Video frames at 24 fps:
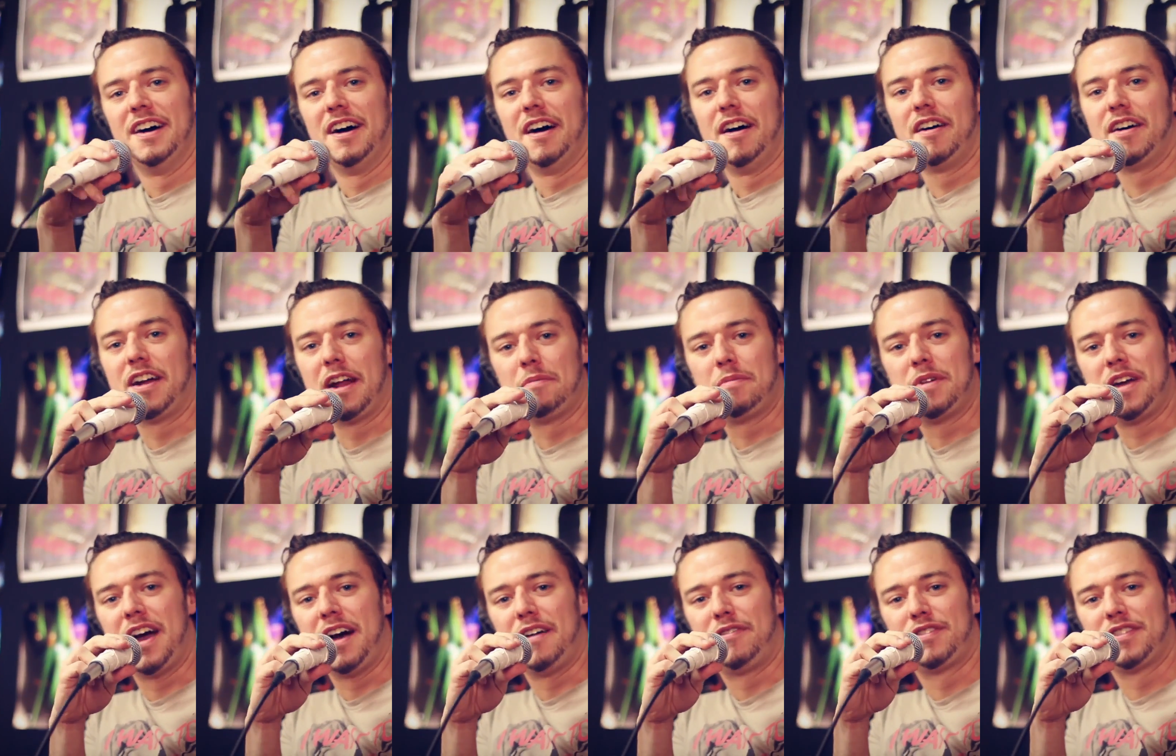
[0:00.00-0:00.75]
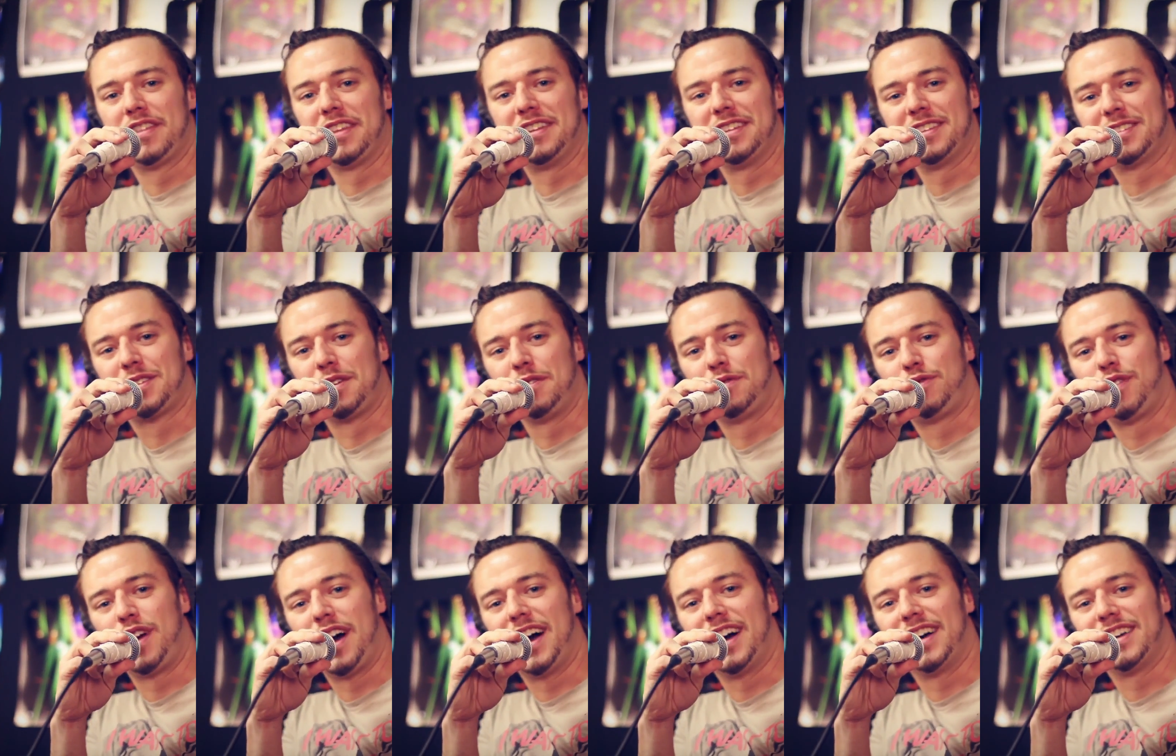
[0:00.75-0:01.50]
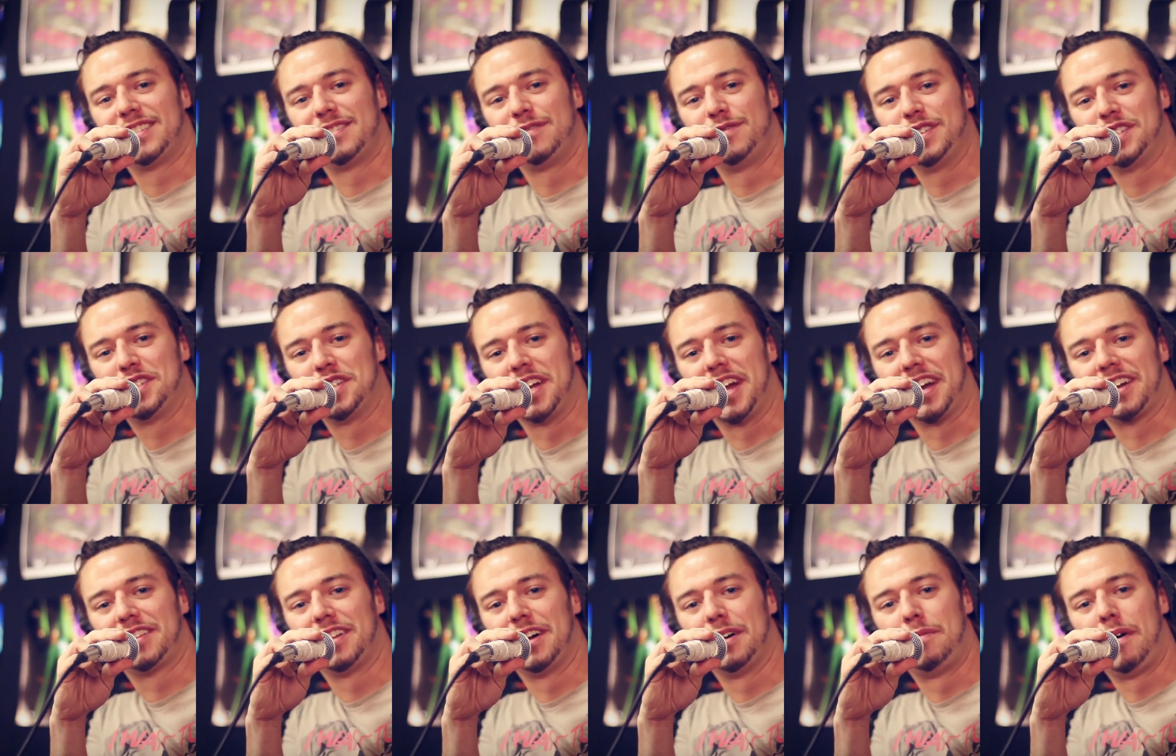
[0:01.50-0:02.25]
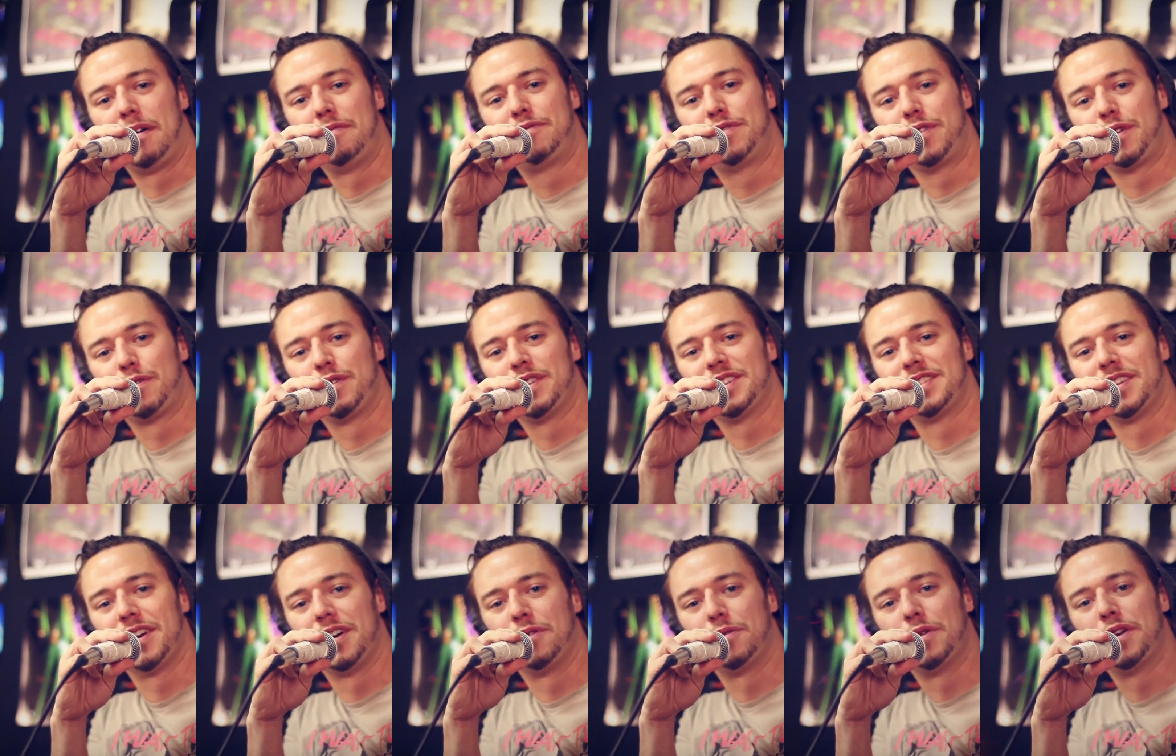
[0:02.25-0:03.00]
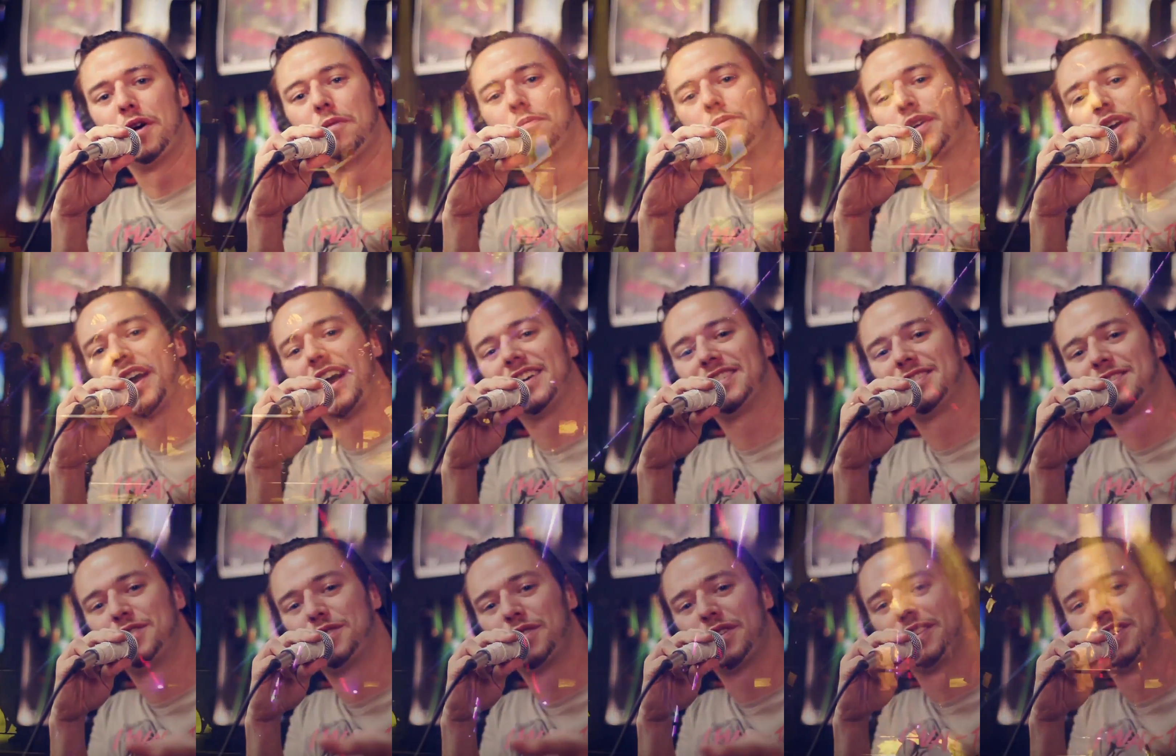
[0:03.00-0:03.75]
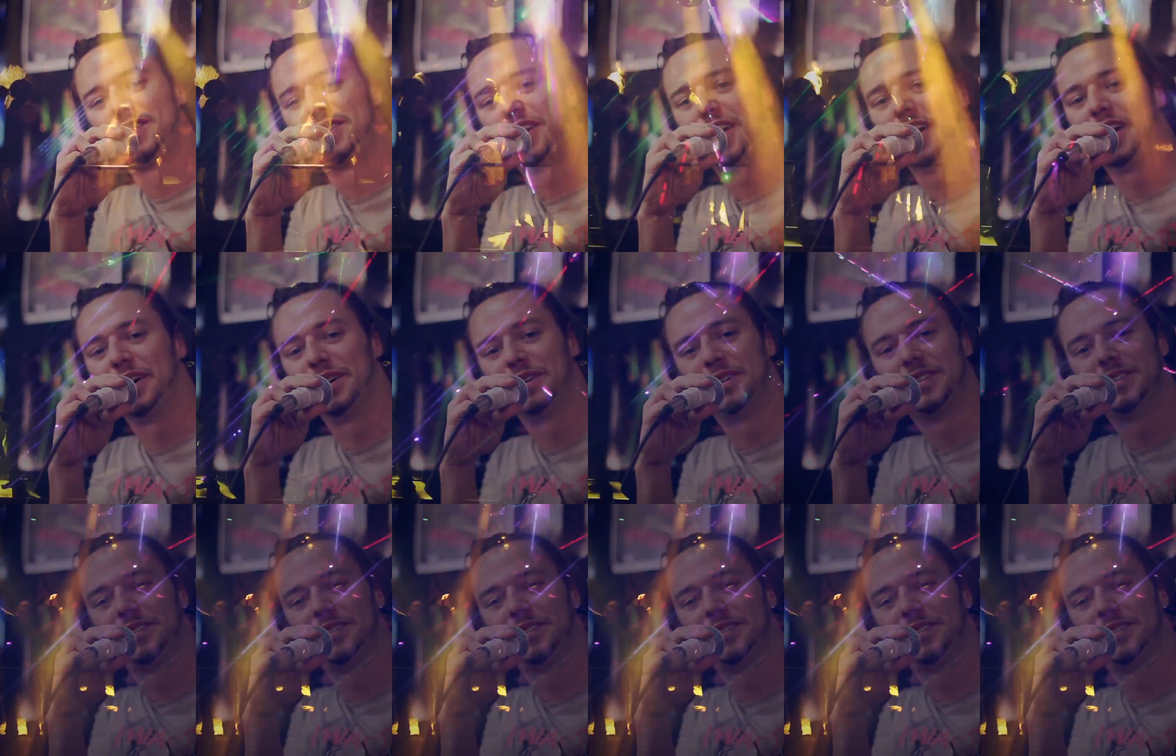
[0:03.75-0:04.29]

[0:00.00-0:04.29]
All right, on behalf of the Disco Fries and Vision Nightclub, I'm Phil Rizzo. We hope you guys enjoy the show.